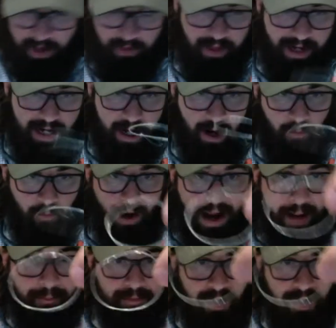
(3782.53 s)
and they come
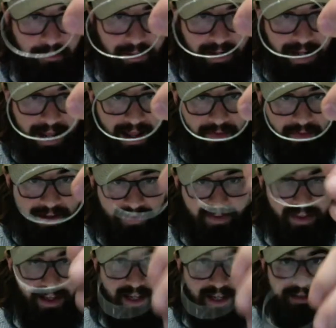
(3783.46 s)
wrapped up again
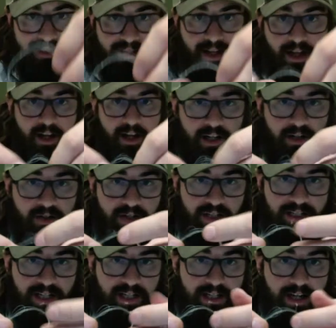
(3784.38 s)
like this. You
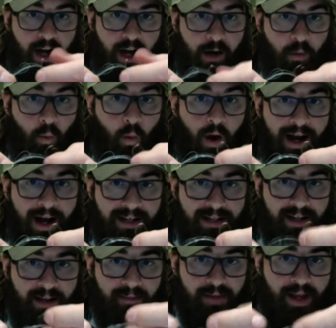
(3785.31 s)
just need to
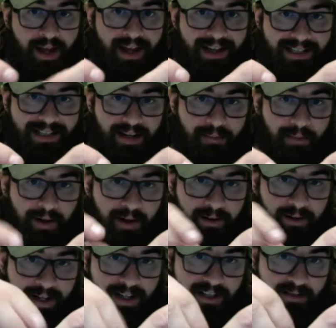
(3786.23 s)
unwind them
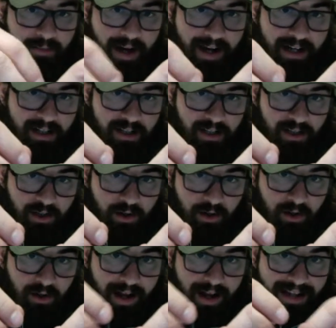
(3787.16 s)
Typically, it's by
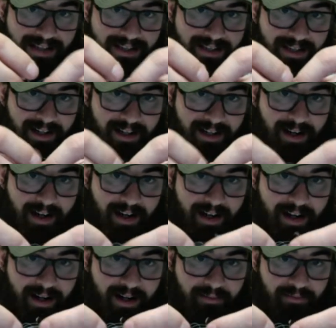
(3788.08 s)
utilizing
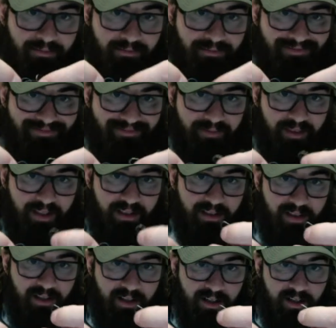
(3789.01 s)
um,
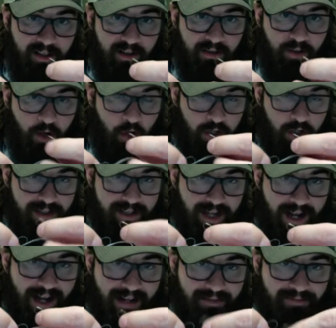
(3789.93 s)
the hook
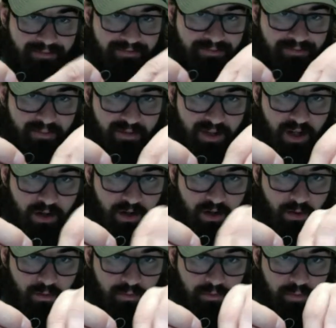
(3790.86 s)
side. So
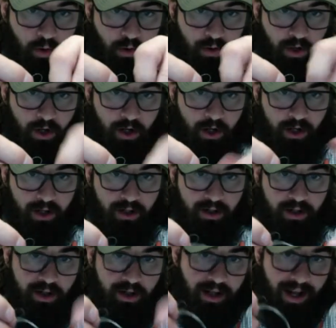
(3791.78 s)
you'll pull the hook
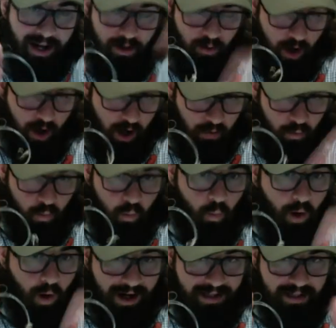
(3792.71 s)
and
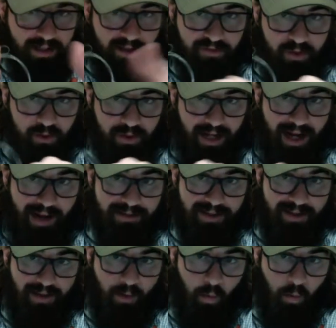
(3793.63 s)
unwind it a few
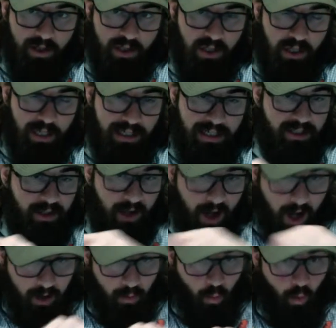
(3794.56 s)
times. And then once you get
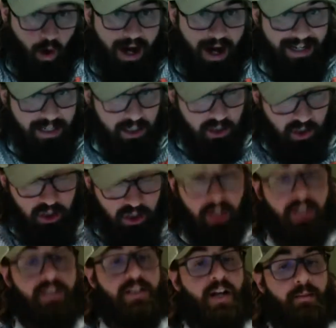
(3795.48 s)
to unwind, it
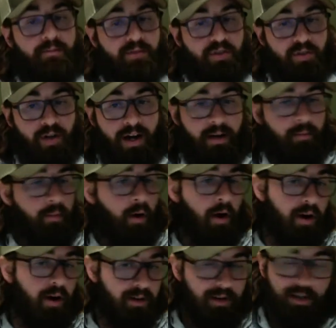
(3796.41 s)
should come straight
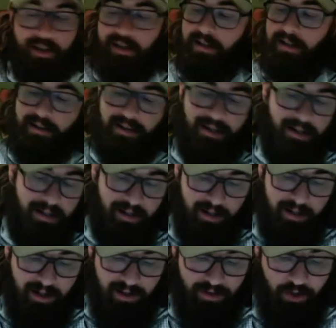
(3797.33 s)
apart.
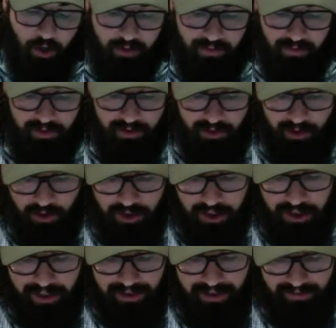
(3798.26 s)
They're
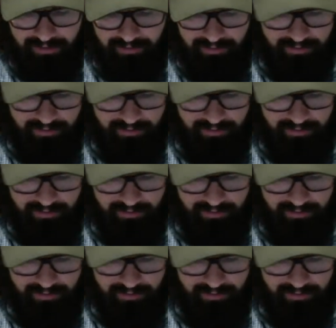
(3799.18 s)
usually,